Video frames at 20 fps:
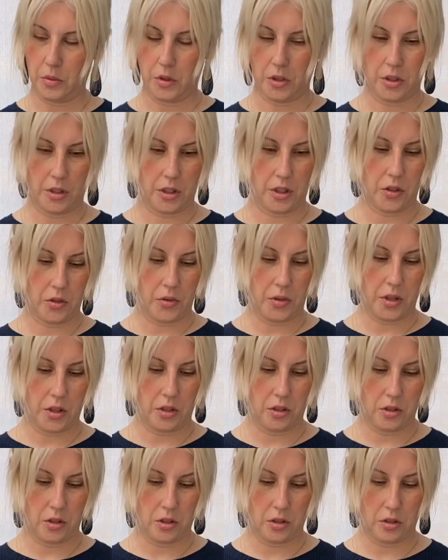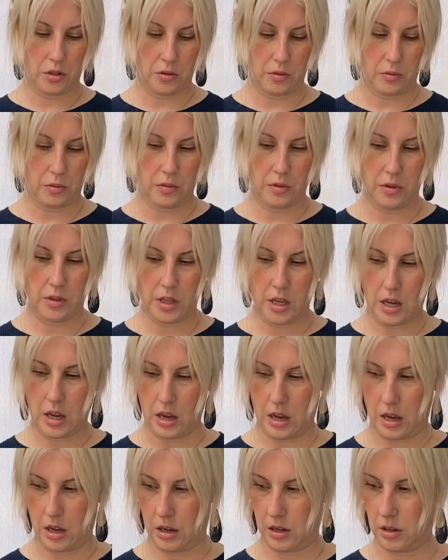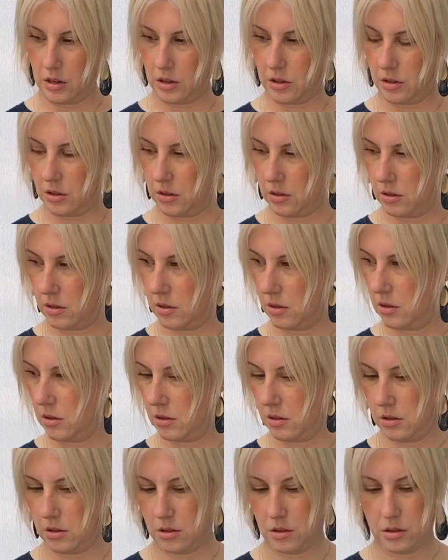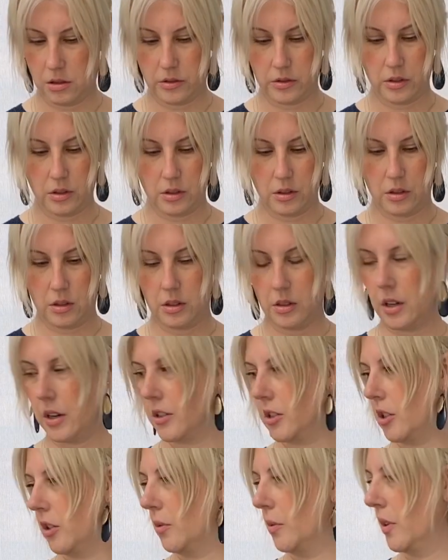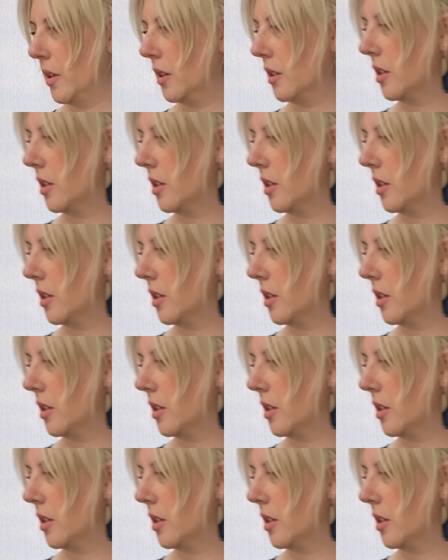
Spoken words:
we're going to then, I don't want to